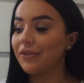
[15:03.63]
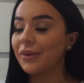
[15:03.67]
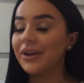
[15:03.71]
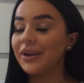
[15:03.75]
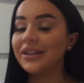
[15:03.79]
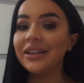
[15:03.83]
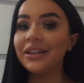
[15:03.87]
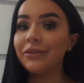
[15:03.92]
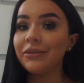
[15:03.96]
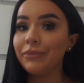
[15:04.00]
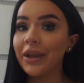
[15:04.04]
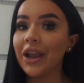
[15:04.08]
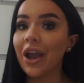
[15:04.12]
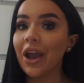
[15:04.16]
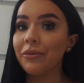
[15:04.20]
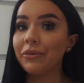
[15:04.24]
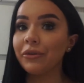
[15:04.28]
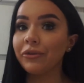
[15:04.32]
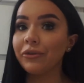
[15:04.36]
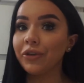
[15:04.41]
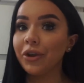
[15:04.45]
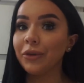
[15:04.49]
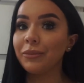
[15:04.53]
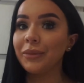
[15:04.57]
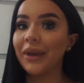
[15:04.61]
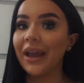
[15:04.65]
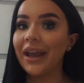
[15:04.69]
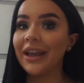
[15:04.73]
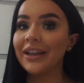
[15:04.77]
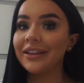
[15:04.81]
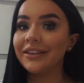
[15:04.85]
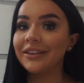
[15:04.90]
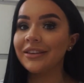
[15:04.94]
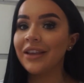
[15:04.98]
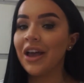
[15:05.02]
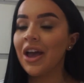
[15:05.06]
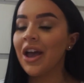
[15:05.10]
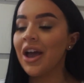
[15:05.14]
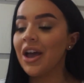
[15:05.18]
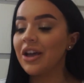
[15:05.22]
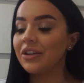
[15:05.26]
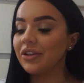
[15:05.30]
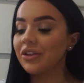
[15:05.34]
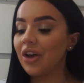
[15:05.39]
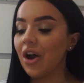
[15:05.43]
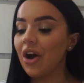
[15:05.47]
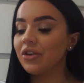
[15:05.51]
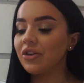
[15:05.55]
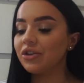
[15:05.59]
But I did pick up a few bits,
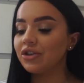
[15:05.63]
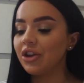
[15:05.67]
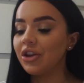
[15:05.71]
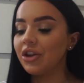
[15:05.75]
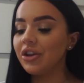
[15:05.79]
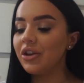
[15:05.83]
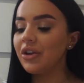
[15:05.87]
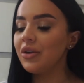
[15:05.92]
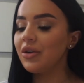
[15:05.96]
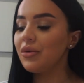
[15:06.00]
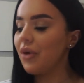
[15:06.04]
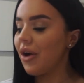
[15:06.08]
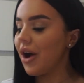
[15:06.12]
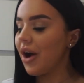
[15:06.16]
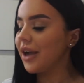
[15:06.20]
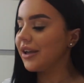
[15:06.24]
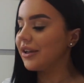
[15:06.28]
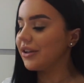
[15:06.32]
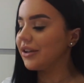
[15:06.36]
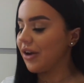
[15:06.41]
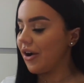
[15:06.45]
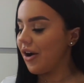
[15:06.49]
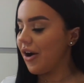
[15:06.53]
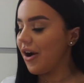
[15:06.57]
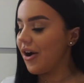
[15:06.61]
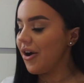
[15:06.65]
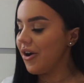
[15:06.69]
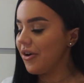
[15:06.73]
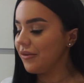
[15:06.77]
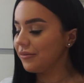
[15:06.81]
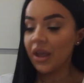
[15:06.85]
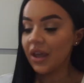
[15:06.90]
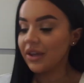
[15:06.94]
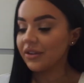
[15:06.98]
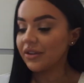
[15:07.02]
so I'll show you what I got.